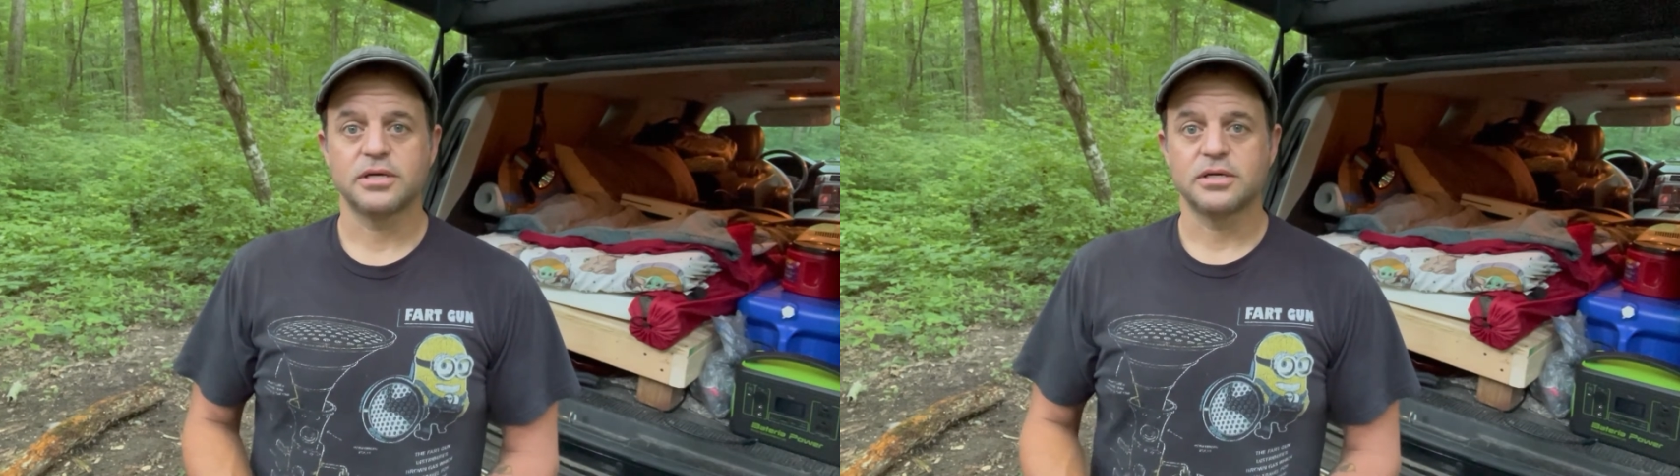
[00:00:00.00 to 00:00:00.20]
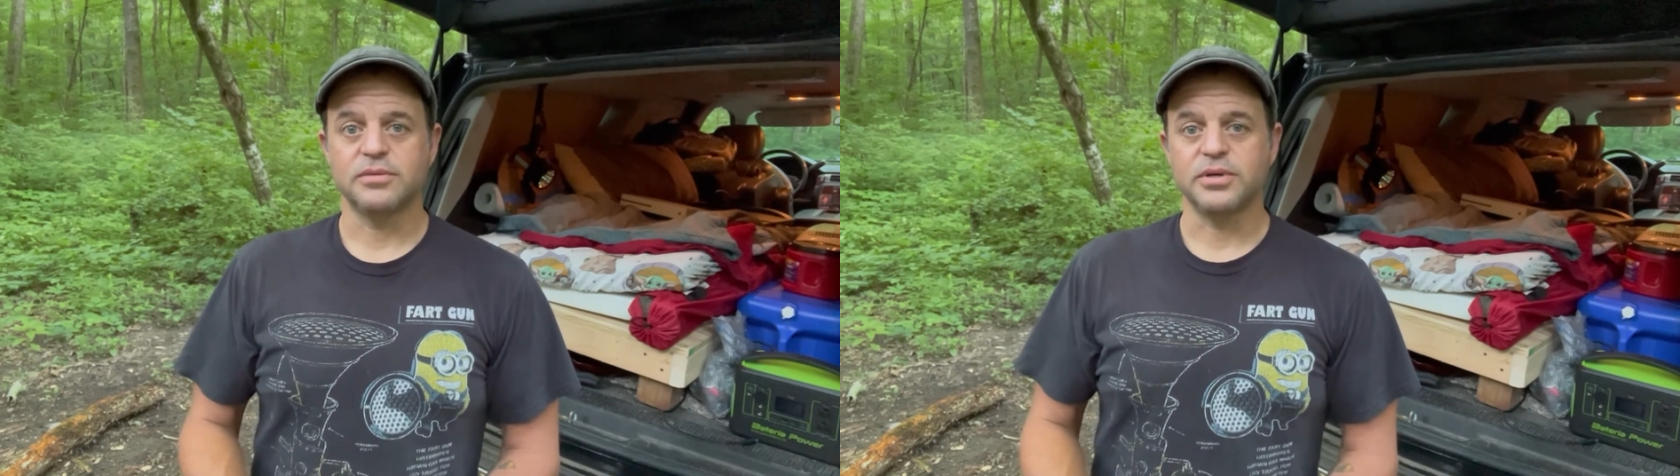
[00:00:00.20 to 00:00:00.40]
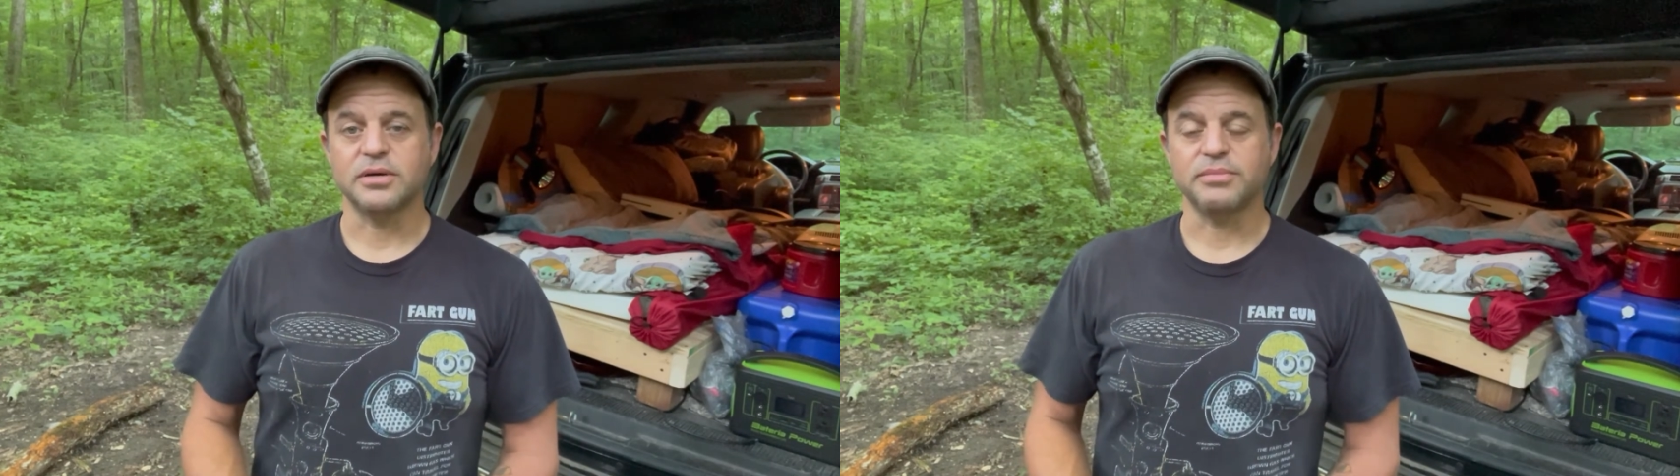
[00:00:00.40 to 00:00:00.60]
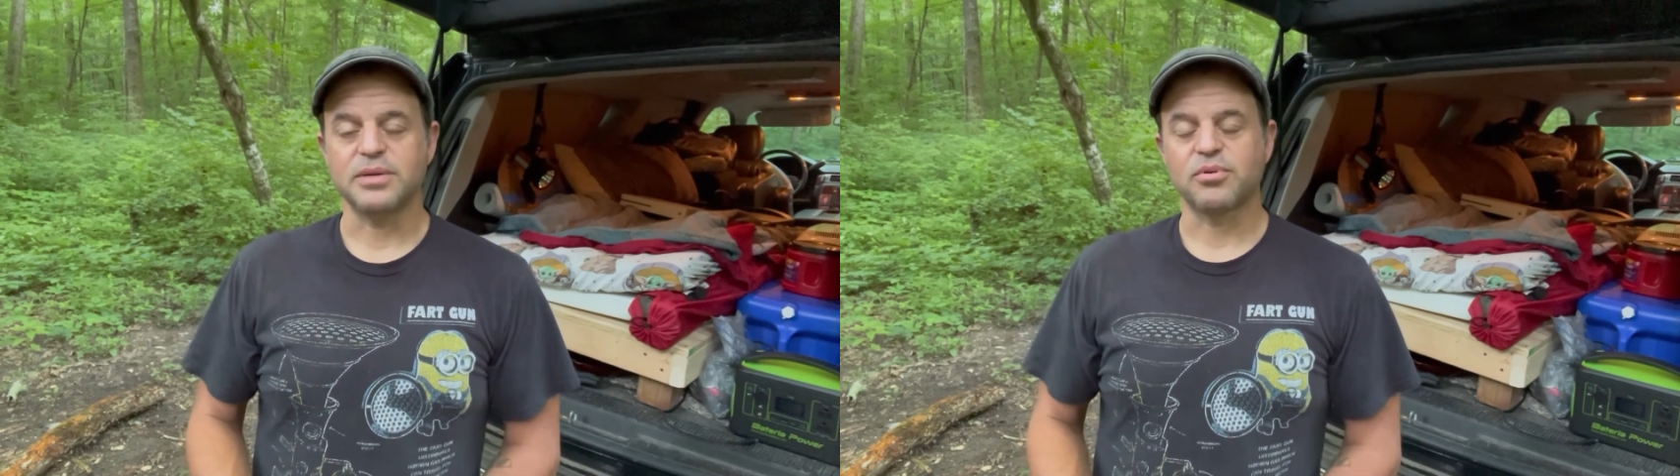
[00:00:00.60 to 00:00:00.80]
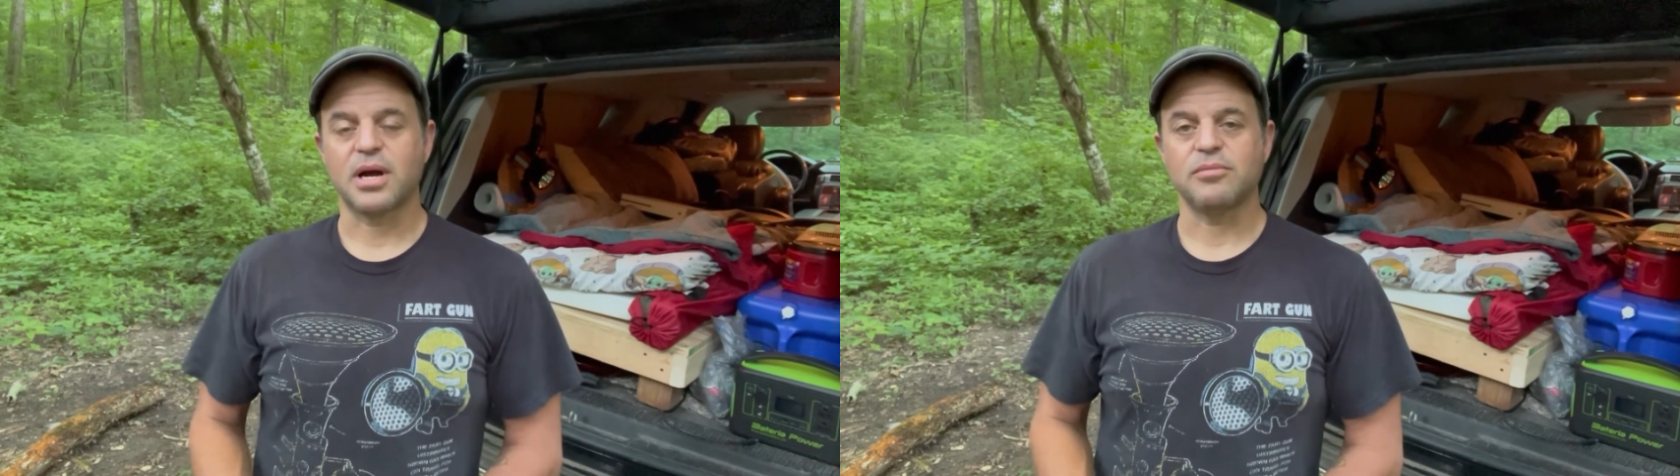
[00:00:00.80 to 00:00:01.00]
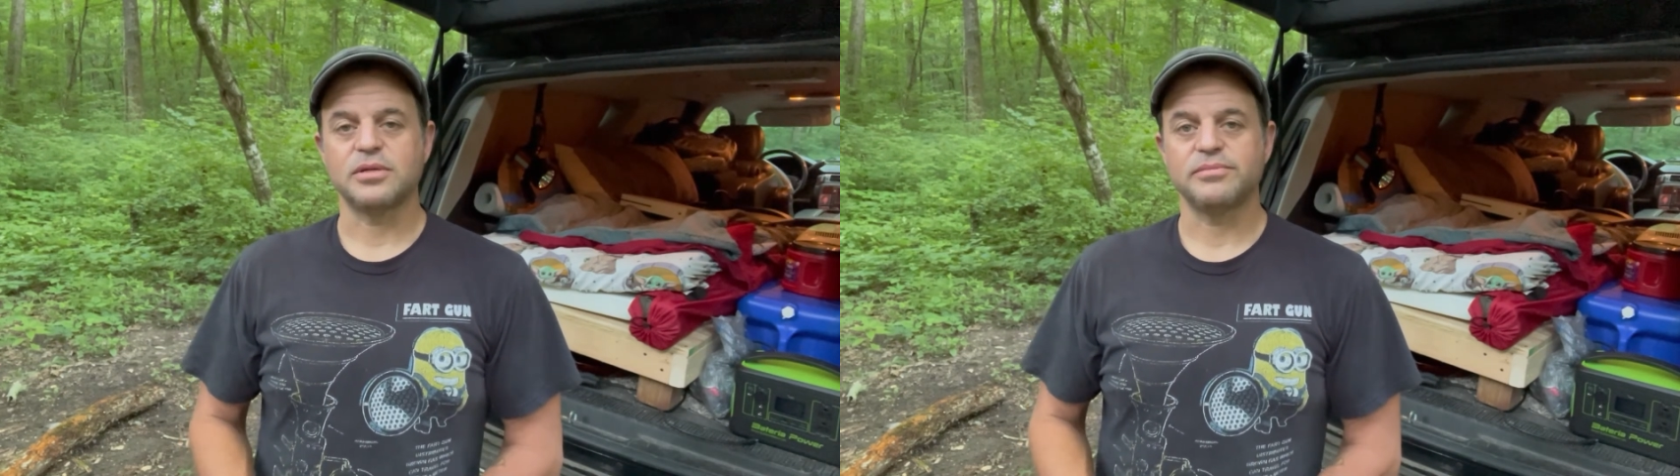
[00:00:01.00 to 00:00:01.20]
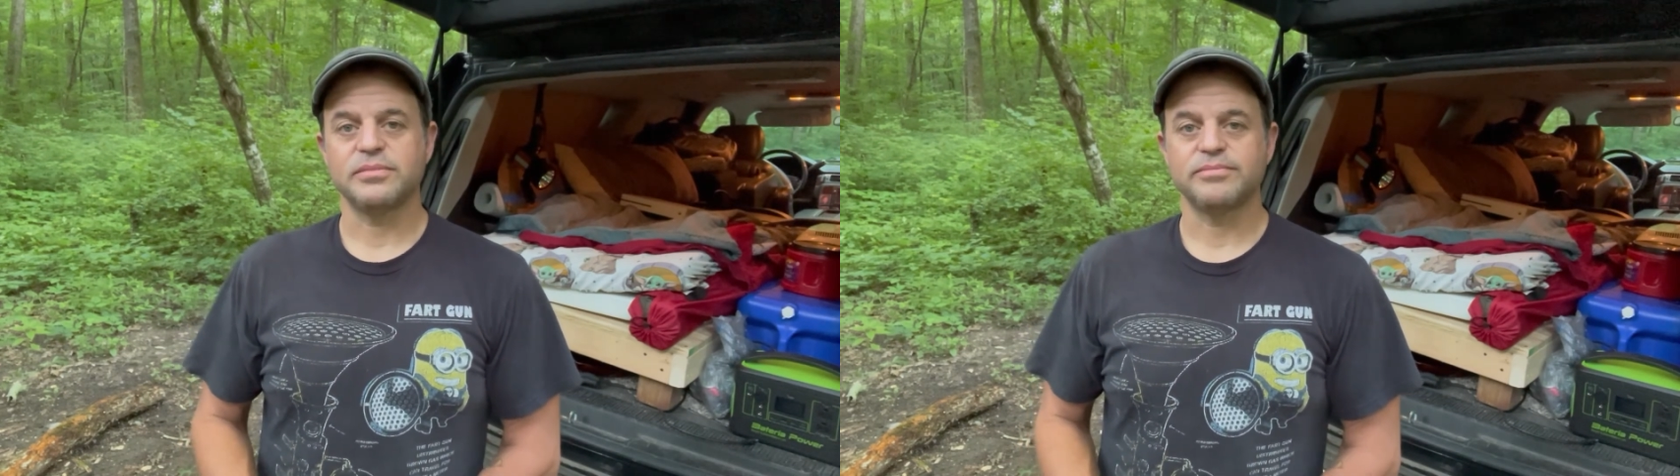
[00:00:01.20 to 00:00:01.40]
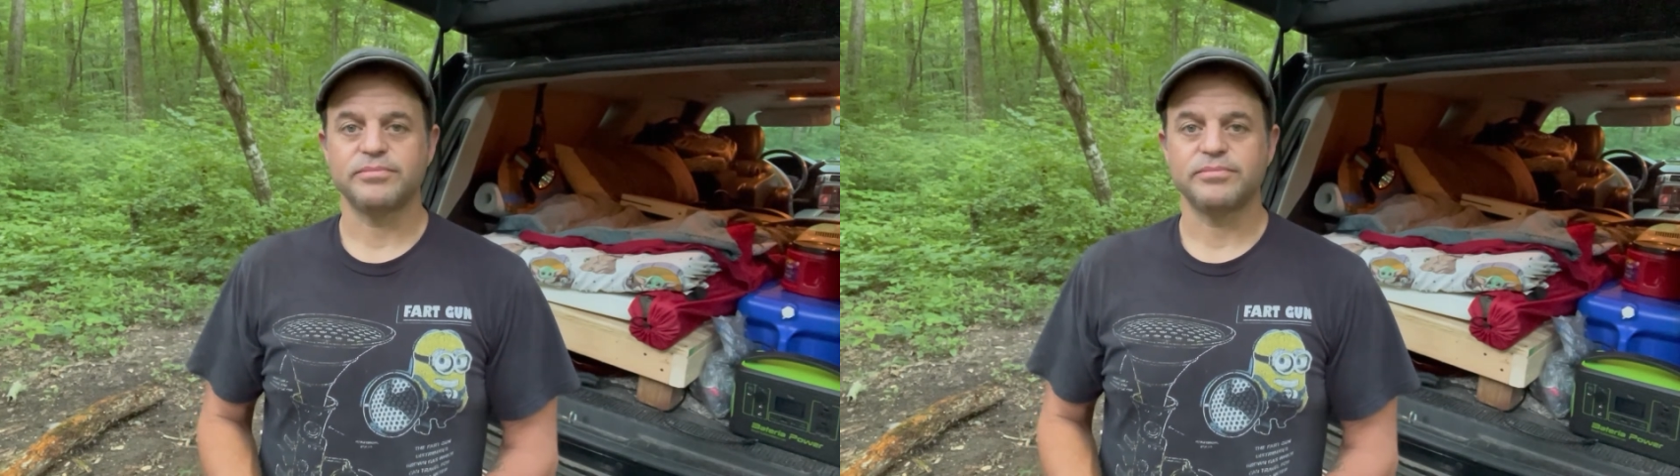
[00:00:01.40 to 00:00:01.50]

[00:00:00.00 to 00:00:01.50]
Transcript: could be a me problem,